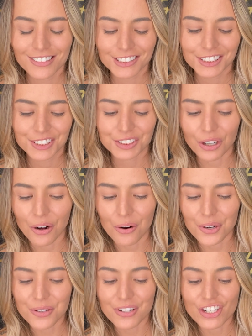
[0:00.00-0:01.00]

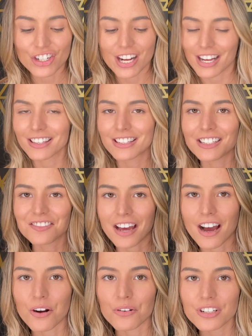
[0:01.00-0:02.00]
So you can check these
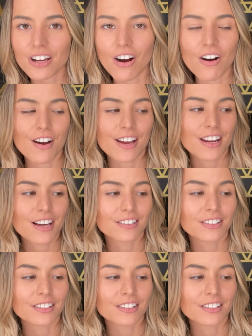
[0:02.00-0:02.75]
out on